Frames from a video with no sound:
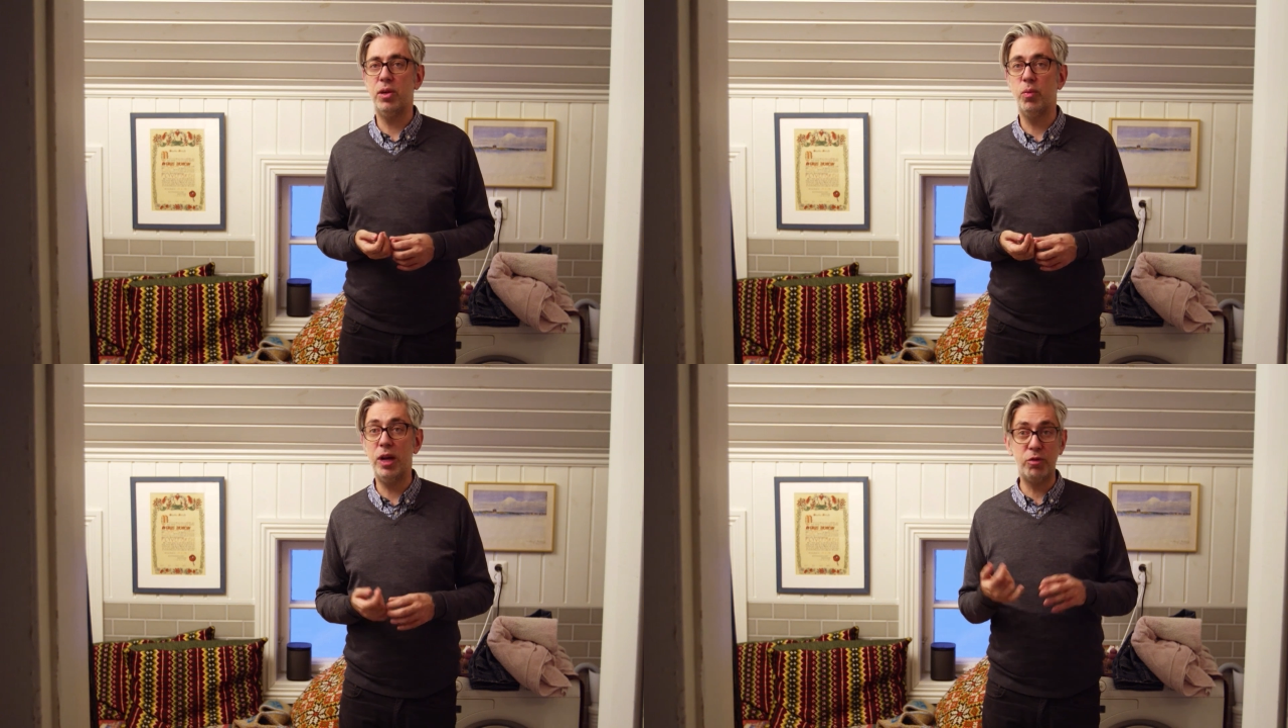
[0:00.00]

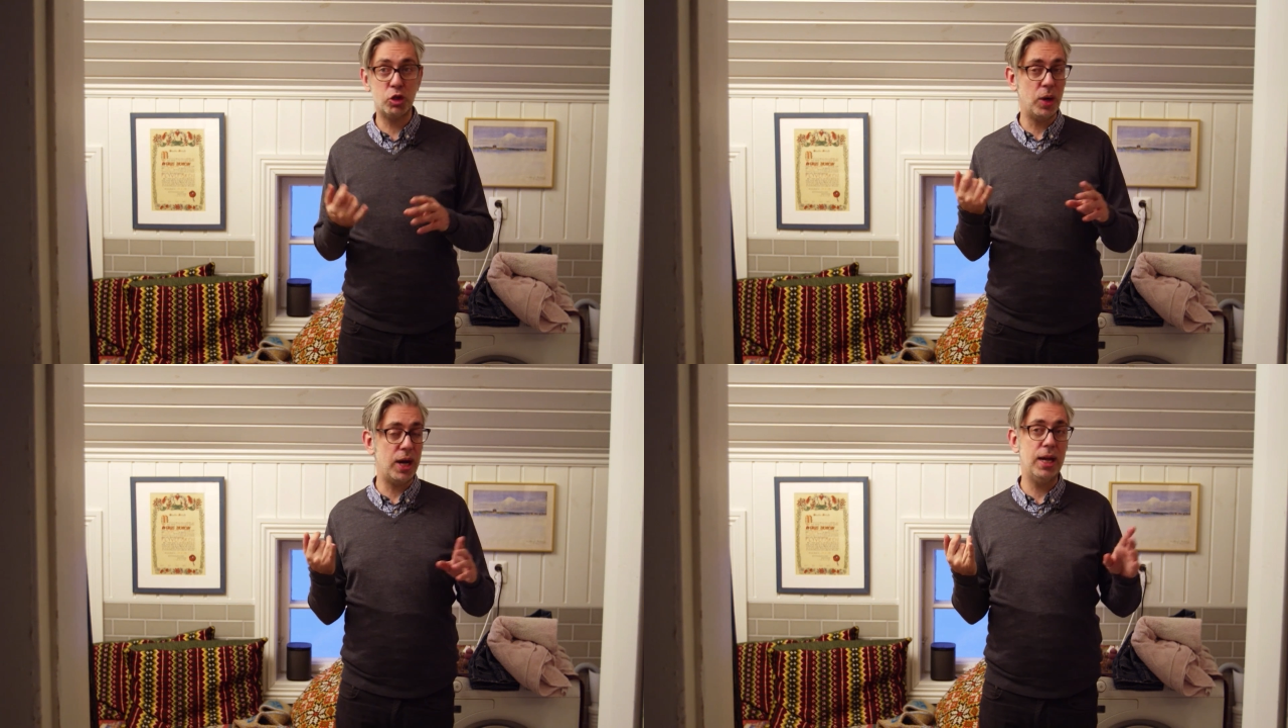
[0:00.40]
We've
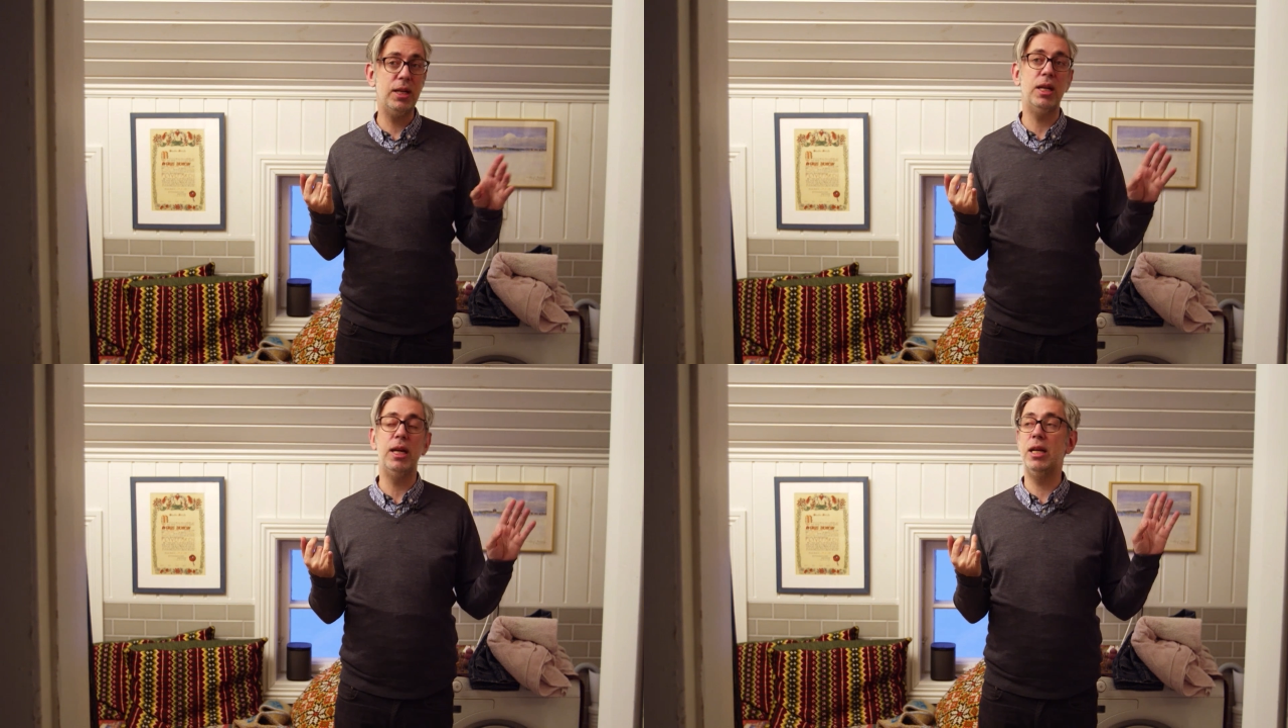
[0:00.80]
tried
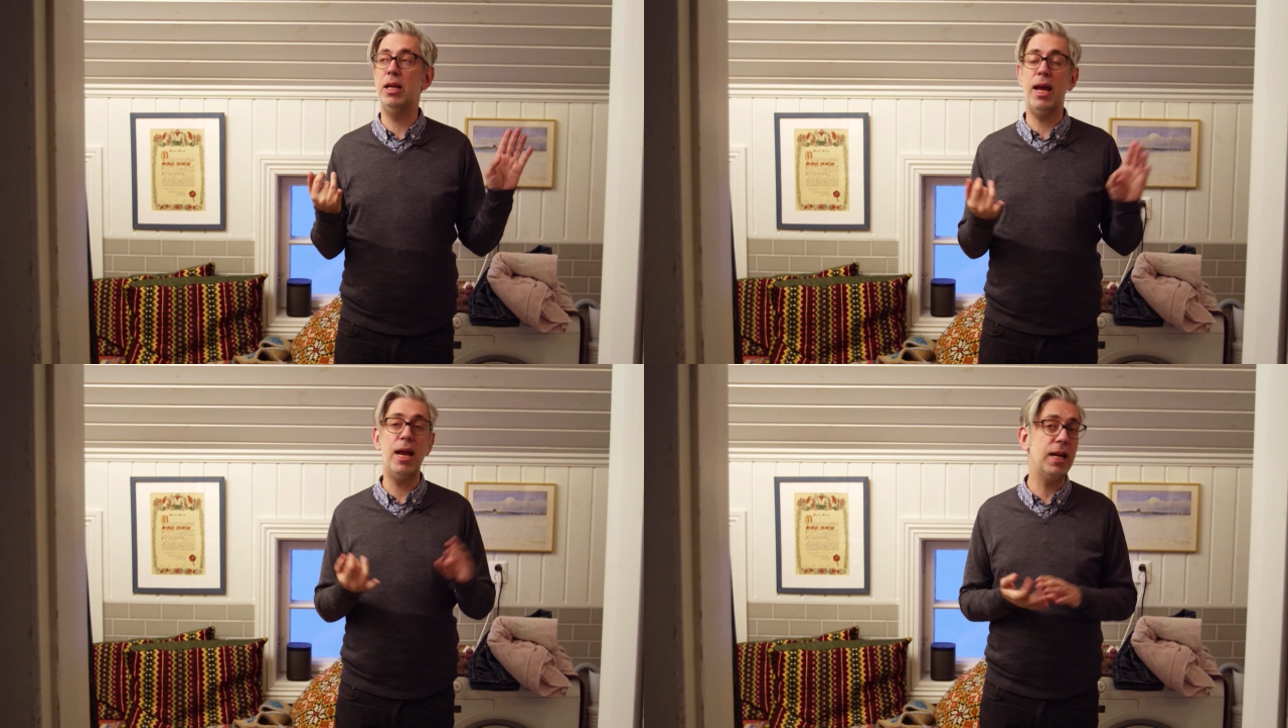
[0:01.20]
in
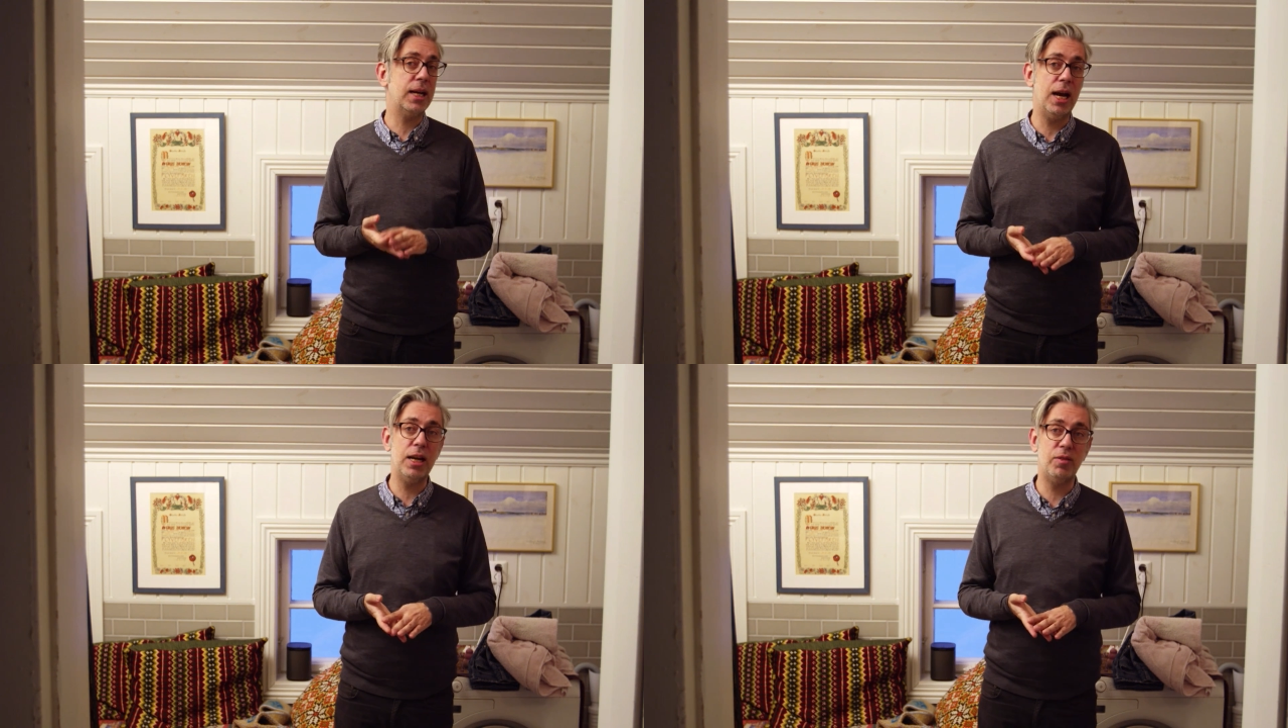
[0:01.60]
any
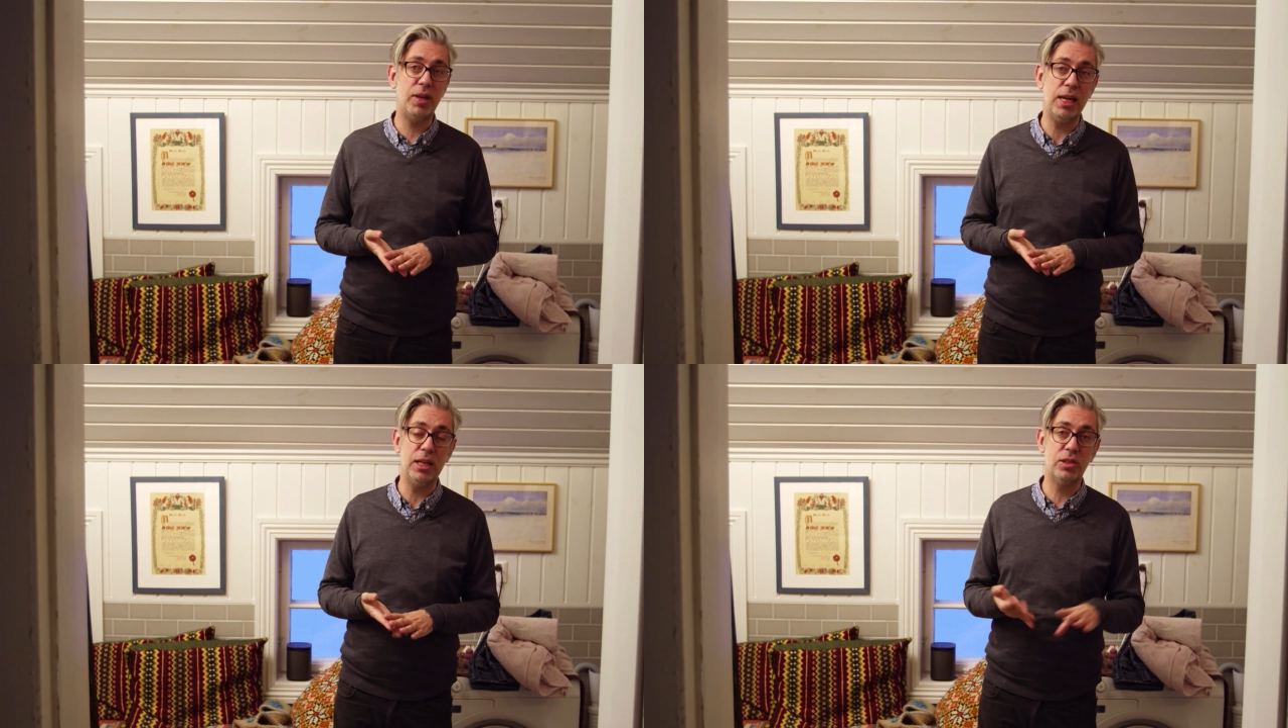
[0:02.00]
kind of
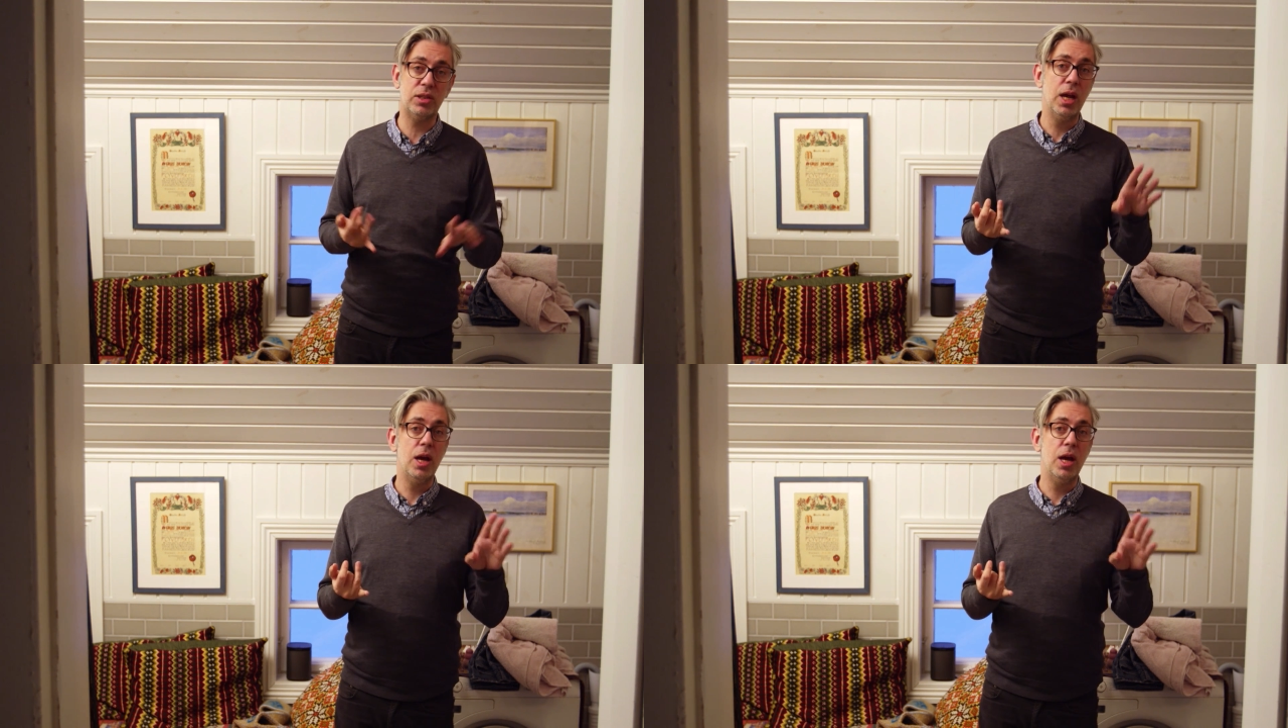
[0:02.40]
heat,